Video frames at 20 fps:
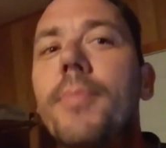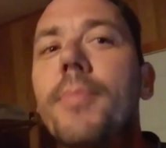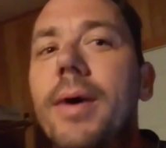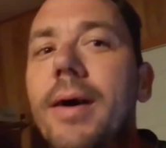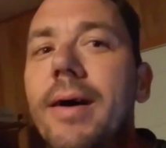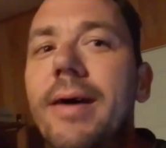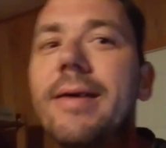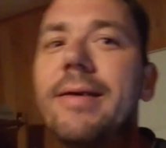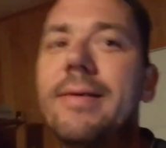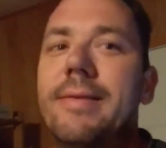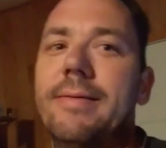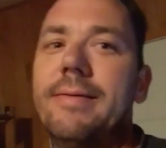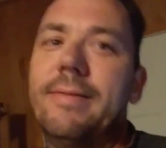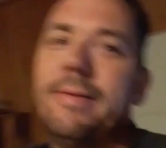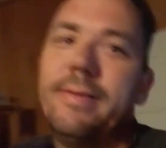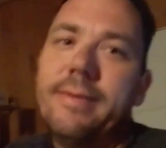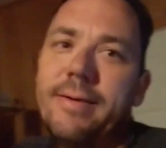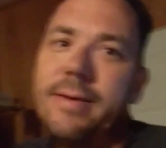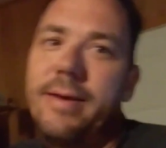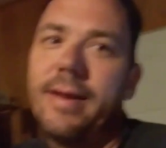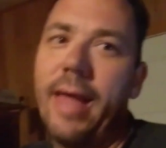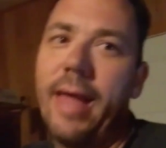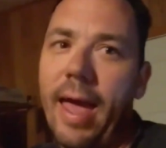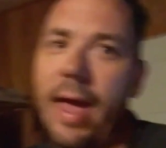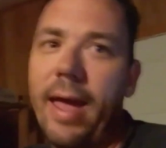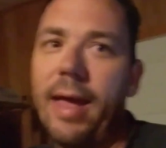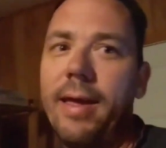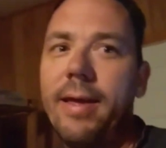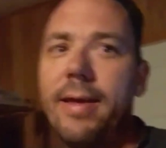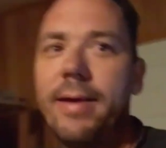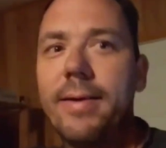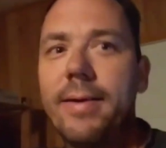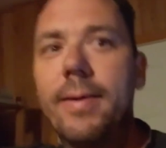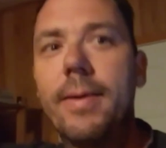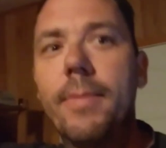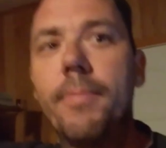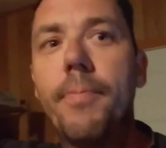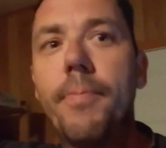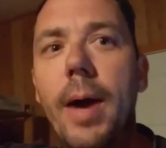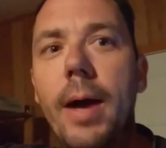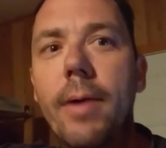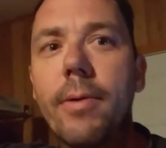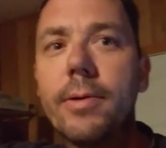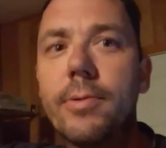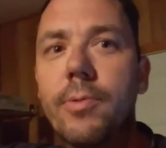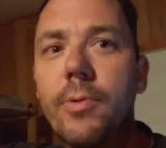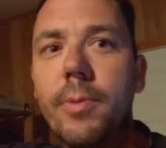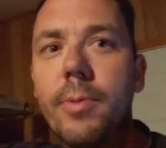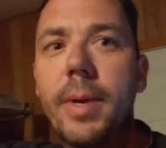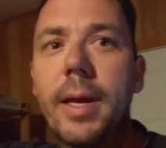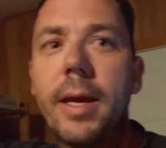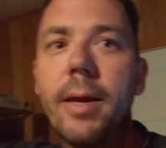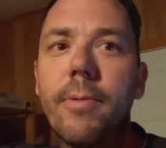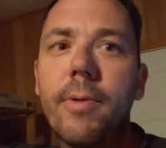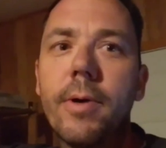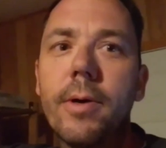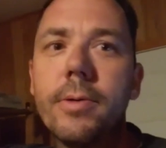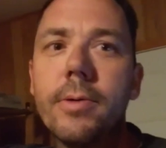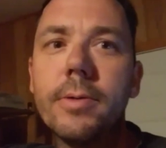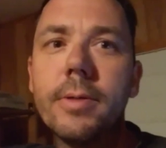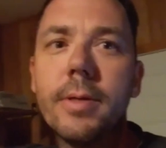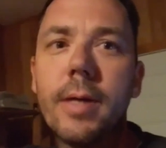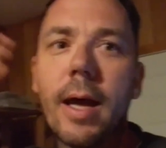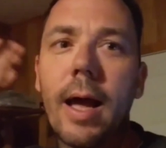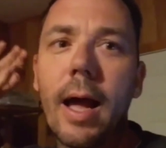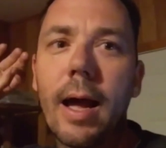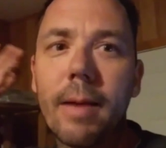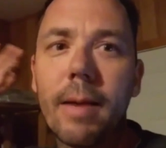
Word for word: But hey, Pirate's one of my heroes.